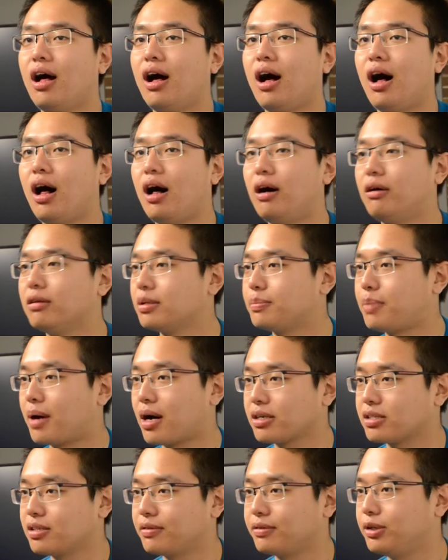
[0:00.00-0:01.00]
all the
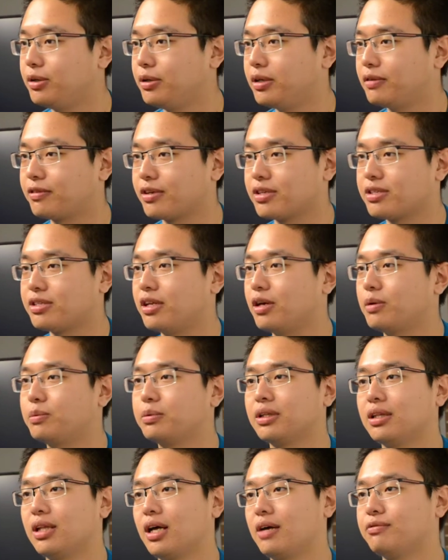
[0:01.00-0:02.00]
parts of the university
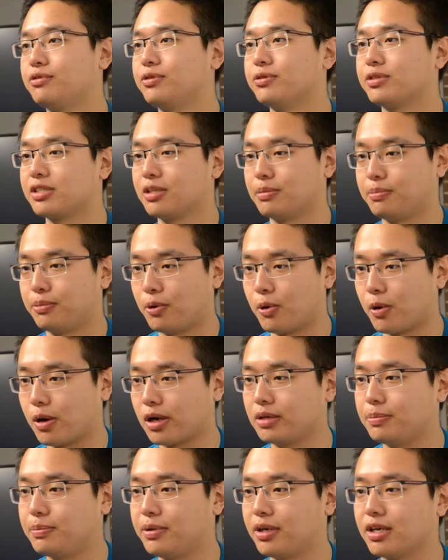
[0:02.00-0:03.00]
would love to
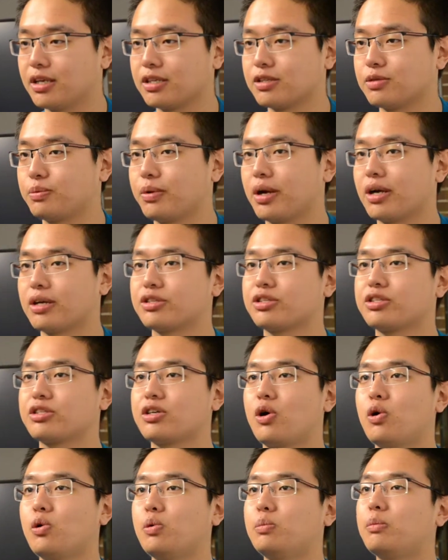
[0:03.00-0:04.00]
support, because we're
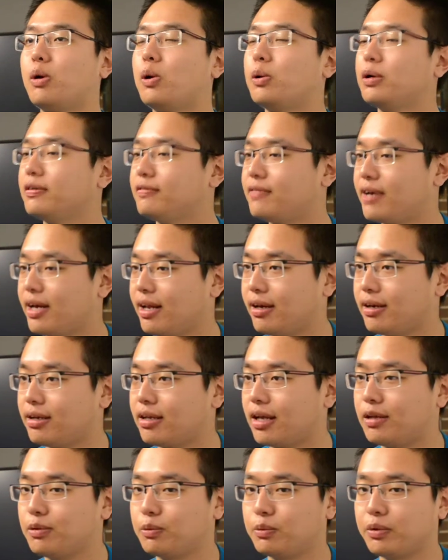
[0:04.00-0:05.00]
so motivated
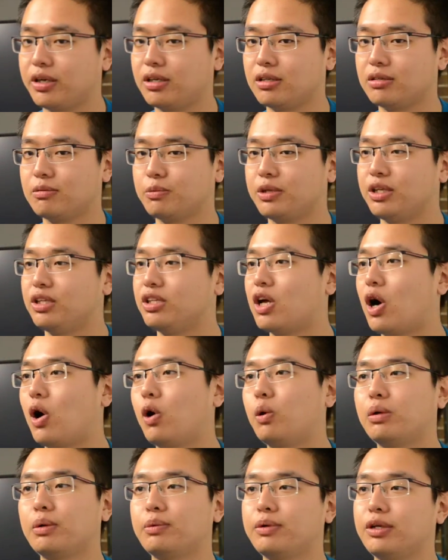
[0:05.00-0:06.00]
and we know
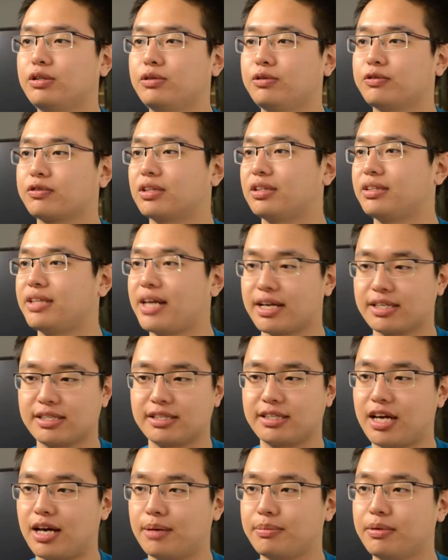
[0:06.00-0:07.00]
what we do for the next
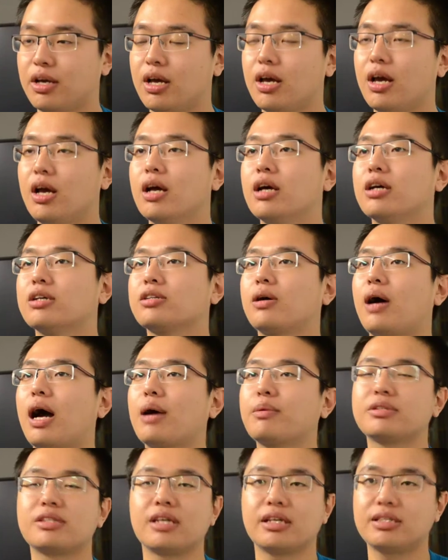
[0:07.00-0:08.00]
step. So I
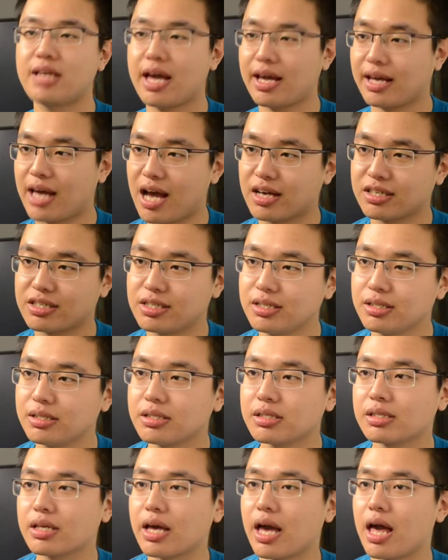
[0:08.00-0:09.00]
would say take actions,
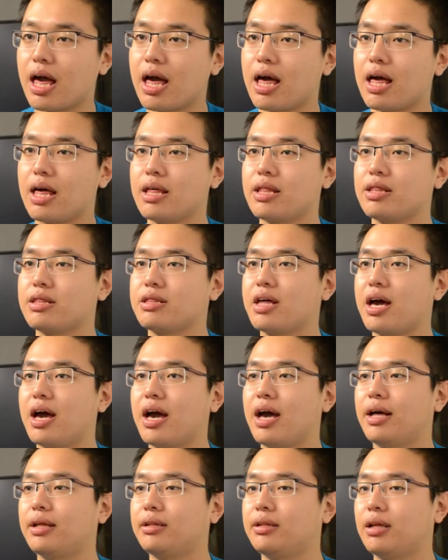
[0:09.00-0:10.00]
and
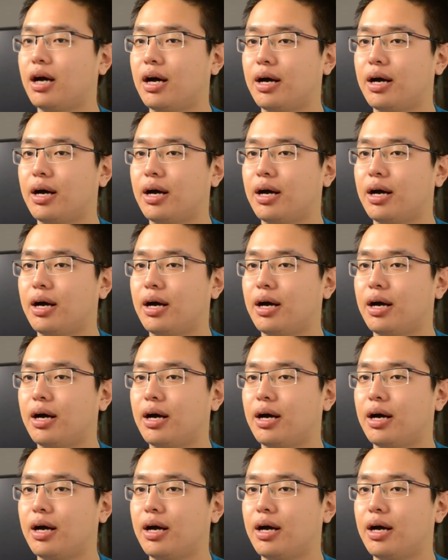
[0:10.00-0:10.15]
then